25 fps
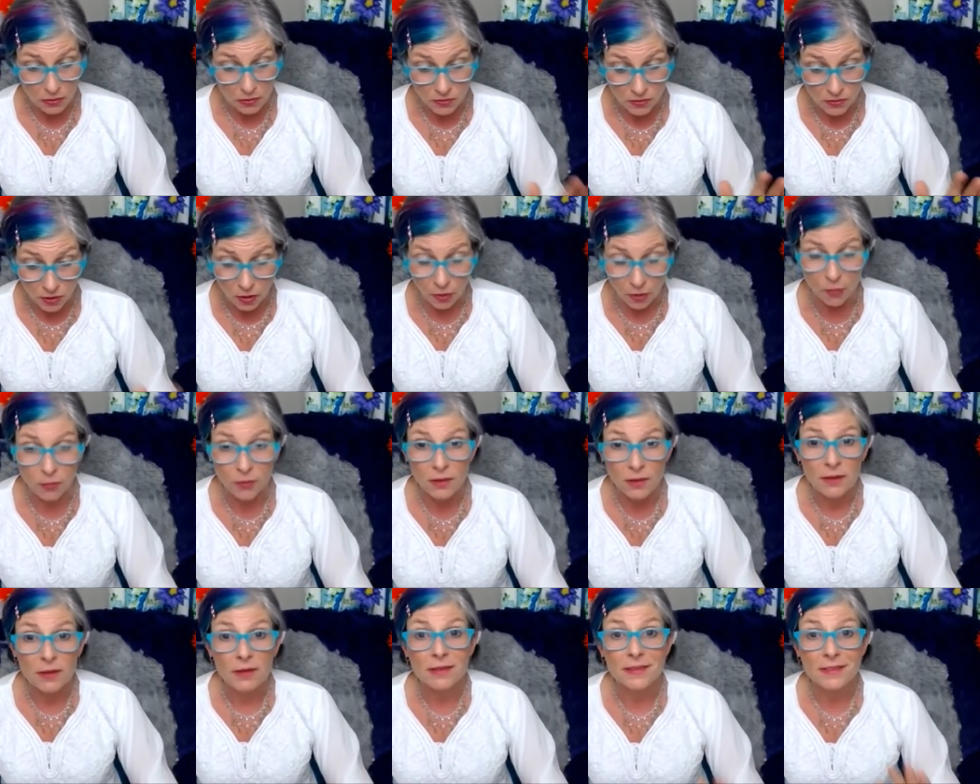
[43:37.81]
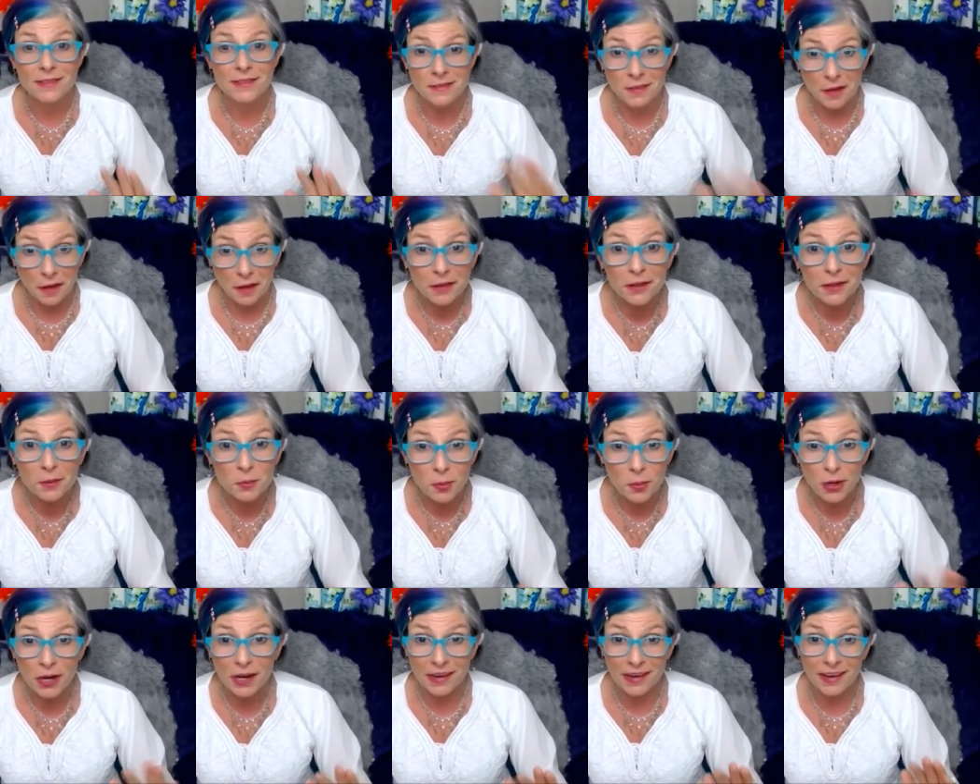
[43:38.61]
So
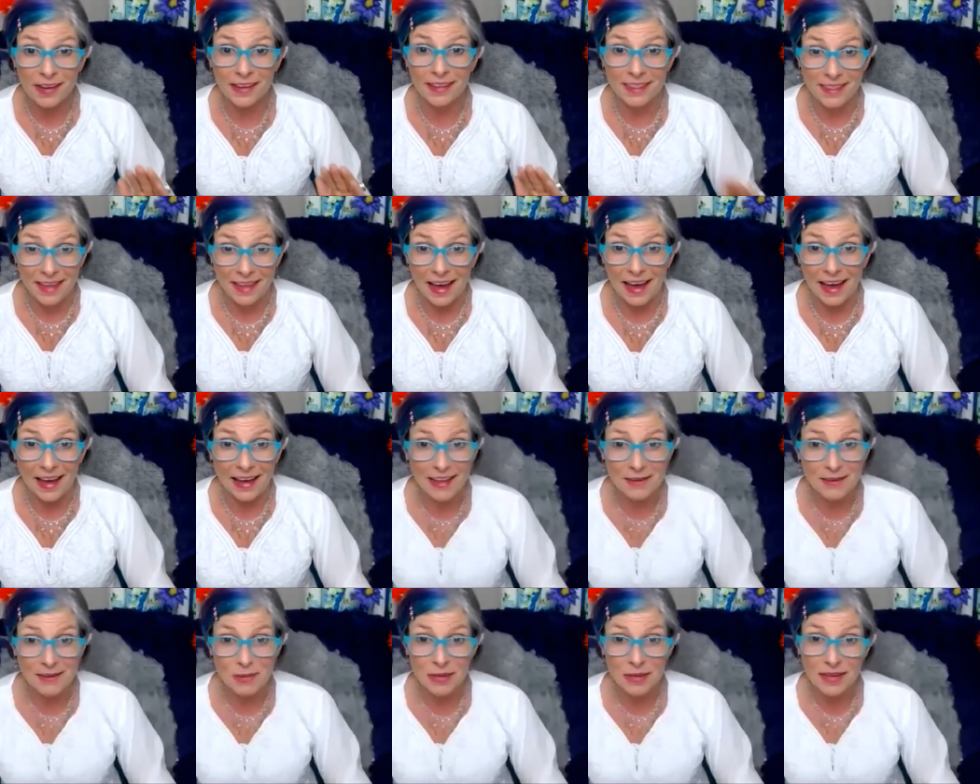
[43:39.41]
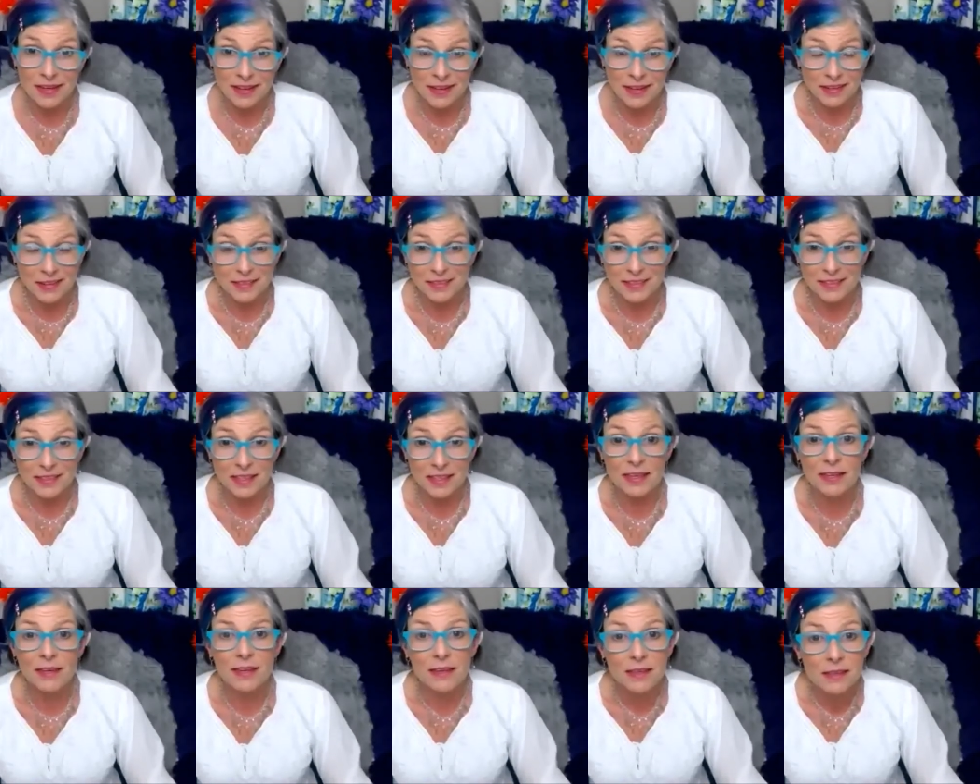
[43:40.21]
celebrating that because
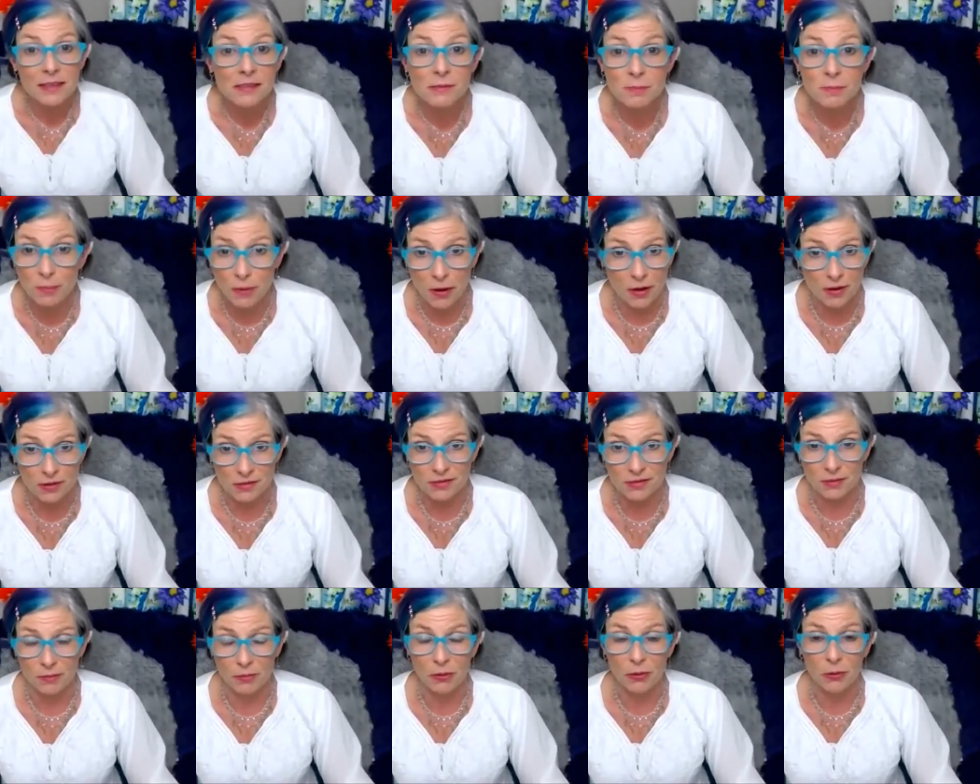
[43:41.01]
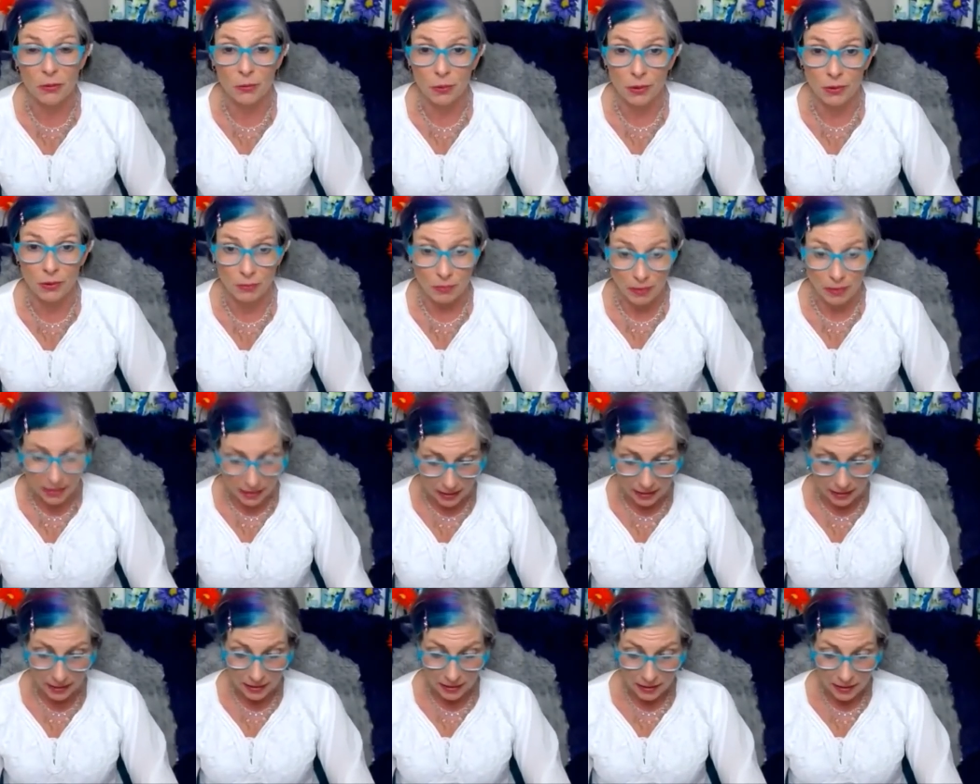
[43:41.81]
it is possible when
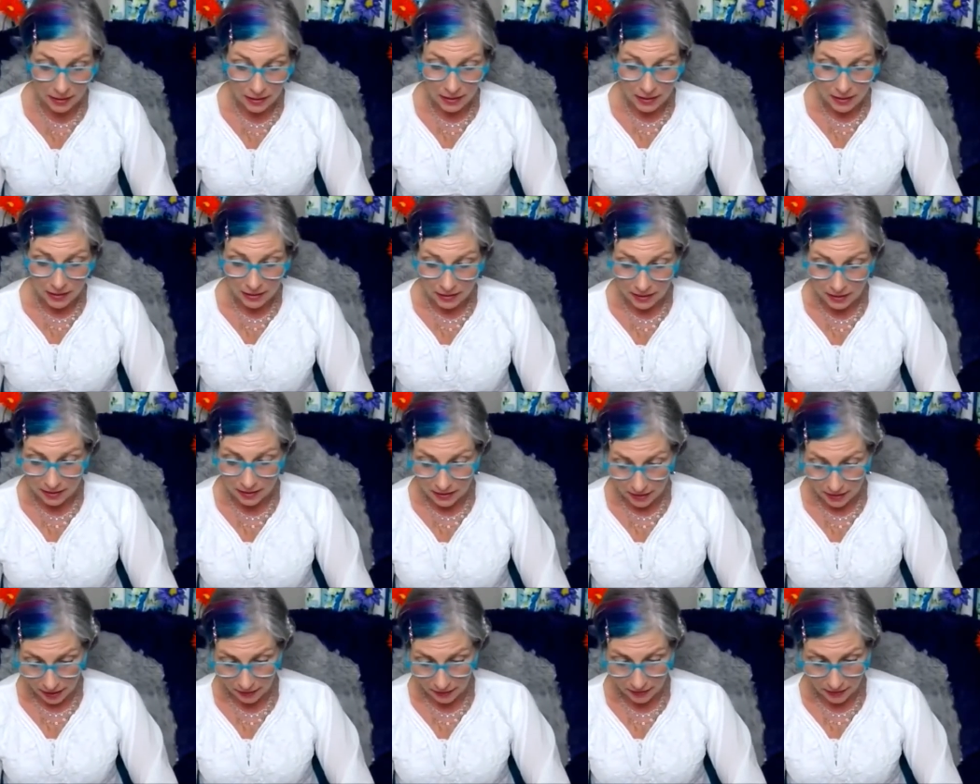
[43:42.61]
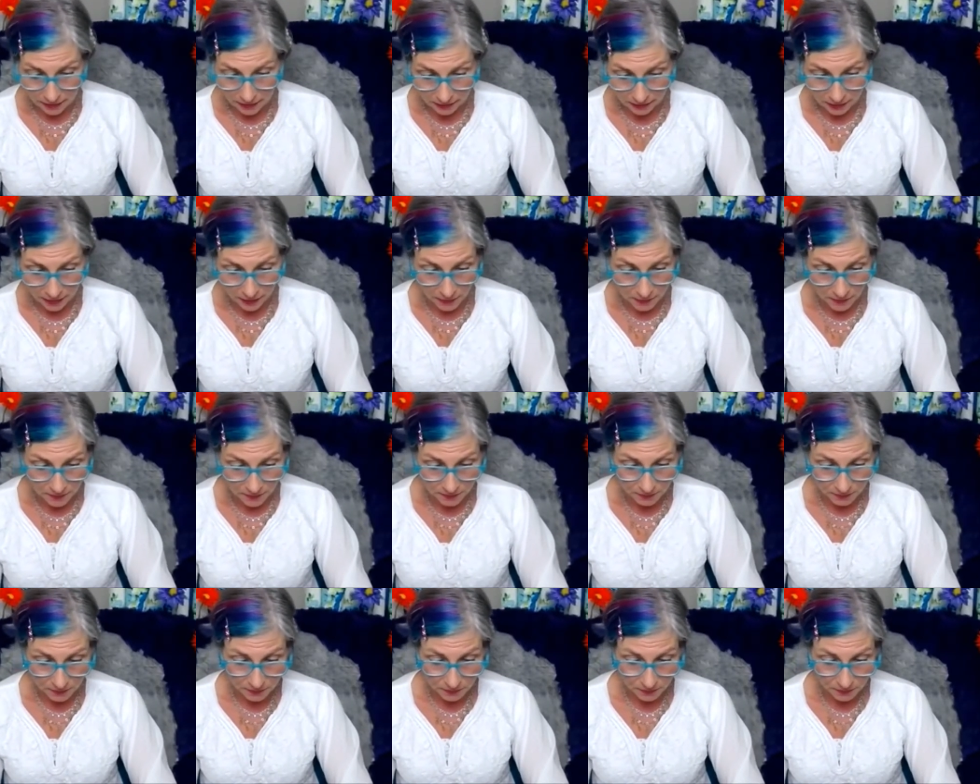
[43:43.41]
we can get clear.
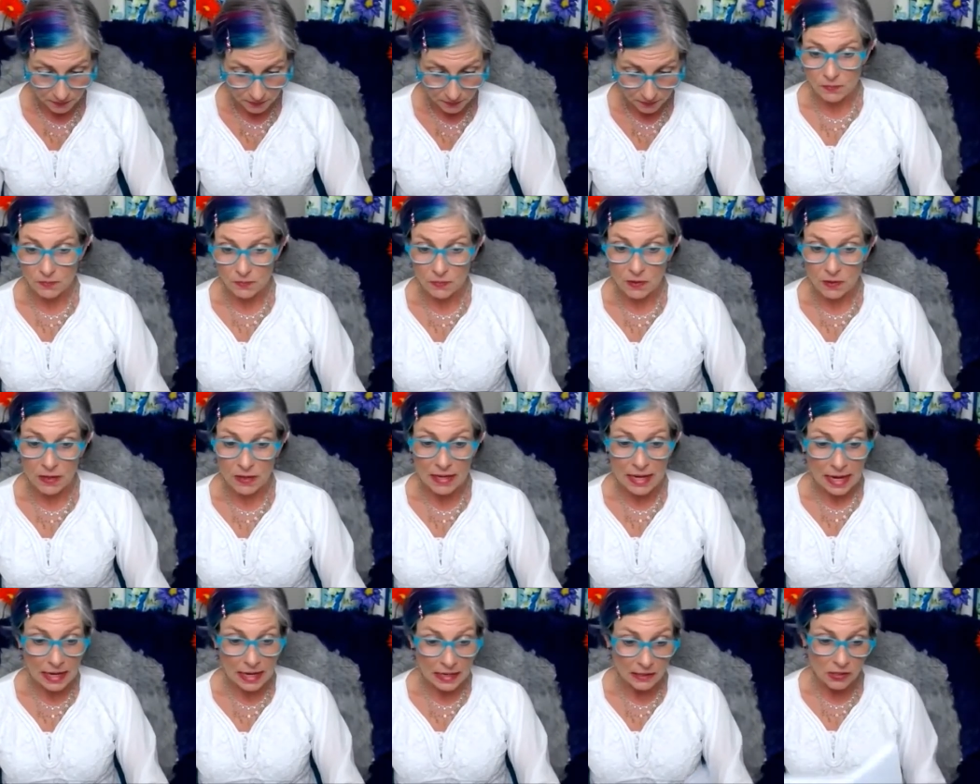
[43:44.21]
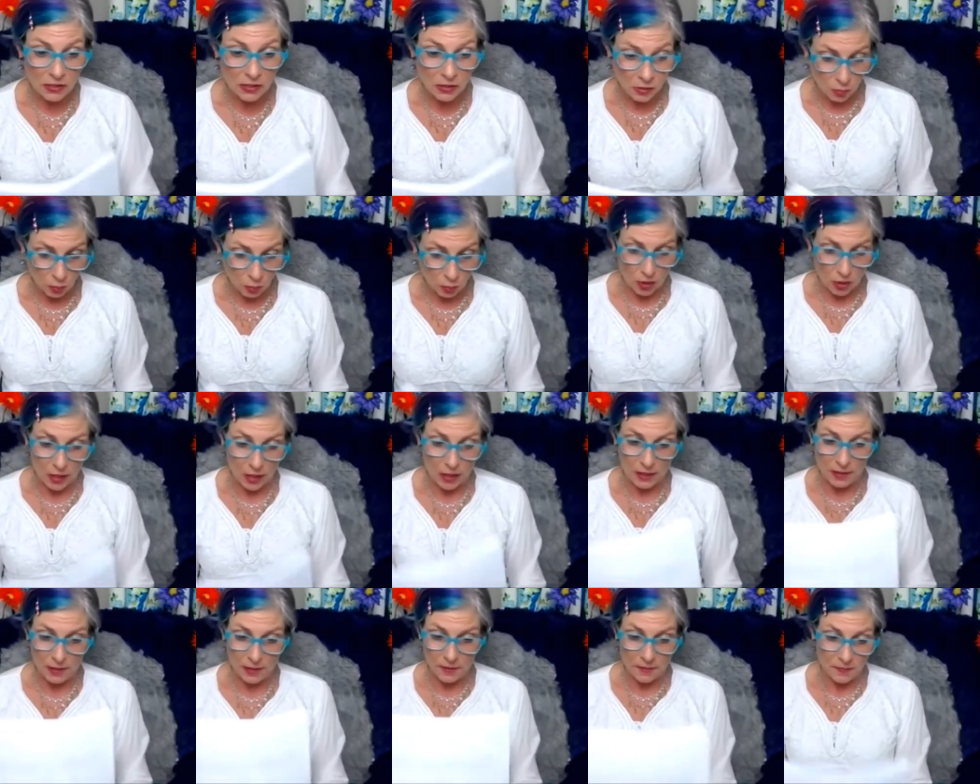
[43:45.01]
The next
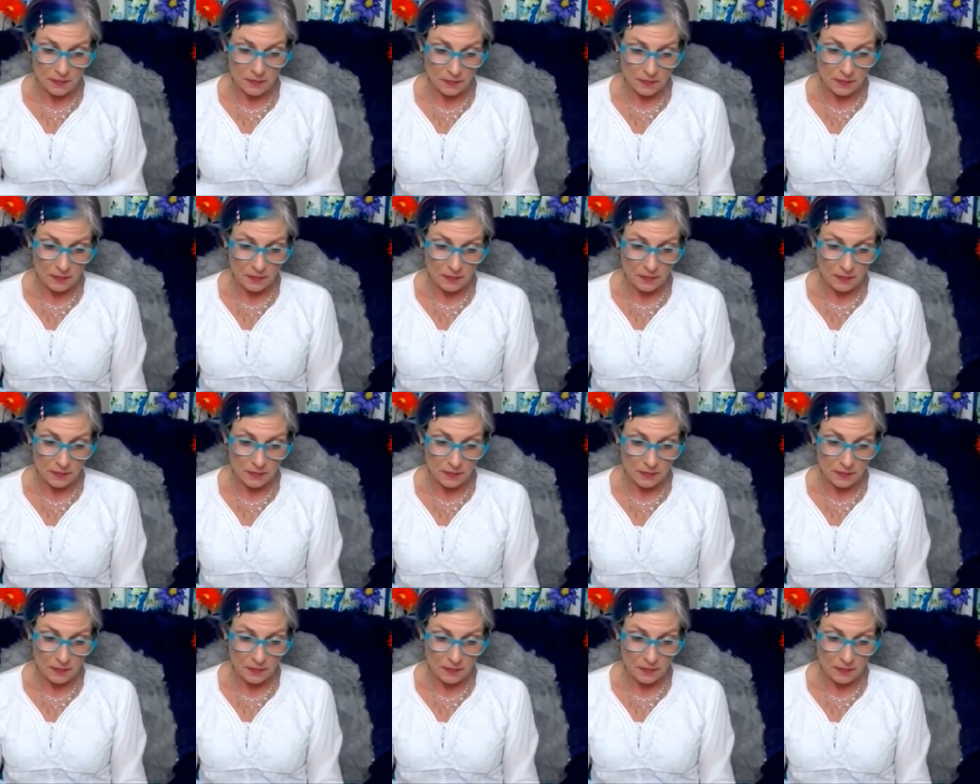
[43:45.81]
one